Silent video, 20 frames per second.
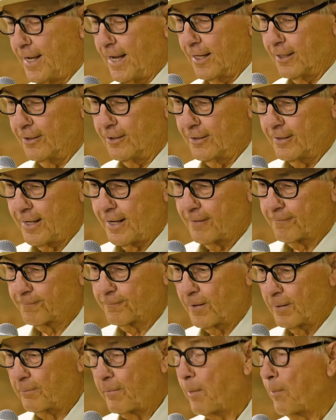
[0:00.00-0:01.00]
I learned that
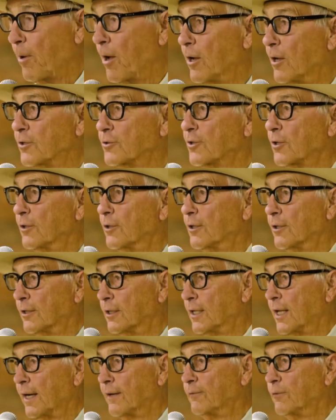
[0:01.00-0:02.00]
from him. I also learned
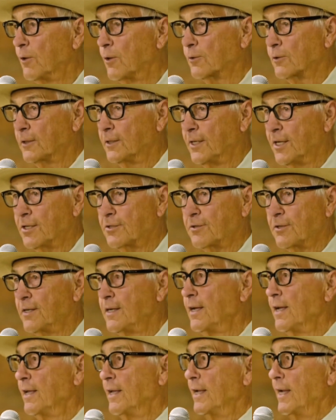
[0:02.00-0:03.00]
a lot of local
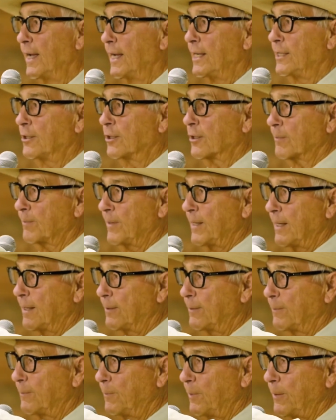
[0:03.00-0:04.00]
history. He took me
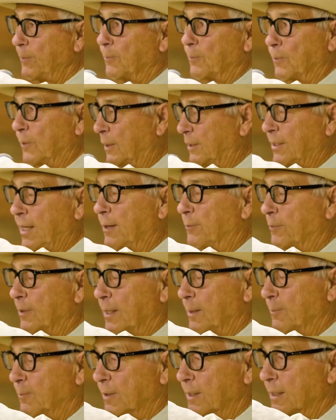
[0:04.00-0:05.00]
out, I was out with
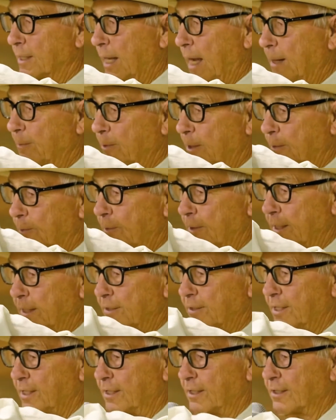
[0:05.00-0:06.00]
him one time on one of
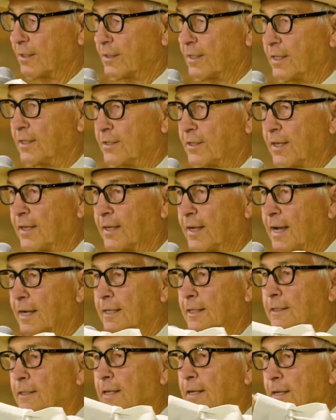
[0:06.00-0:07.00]
these hills, and he said I
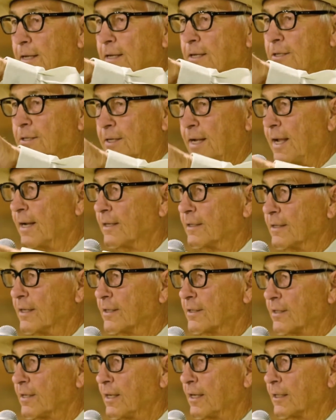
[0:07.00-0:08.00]
could stand on
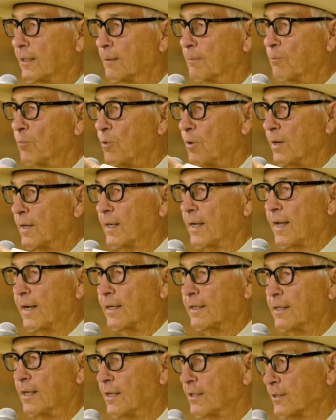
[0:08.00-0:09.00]
this hill and point out
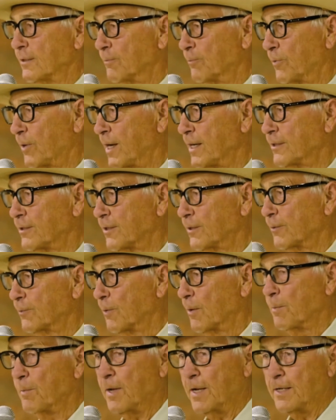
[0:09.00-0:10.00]
a dozen places
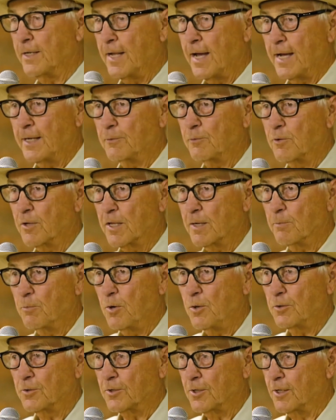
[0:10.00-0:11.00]
where men died with their
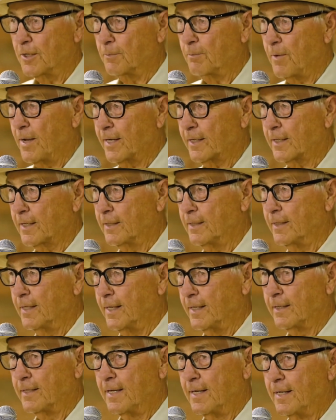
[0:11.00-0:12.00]
boots on back in
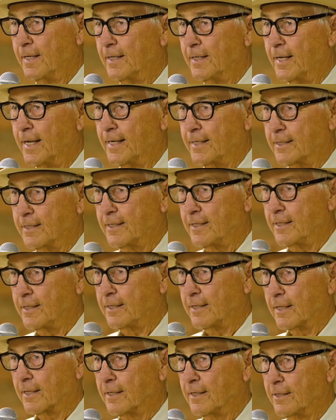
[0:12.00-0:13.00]
the
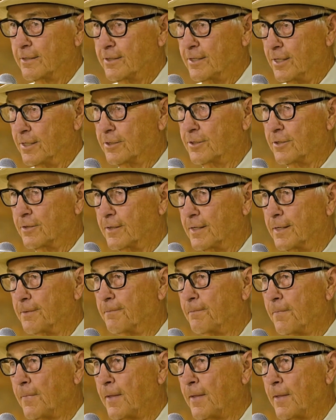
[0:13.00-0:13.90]
19th century.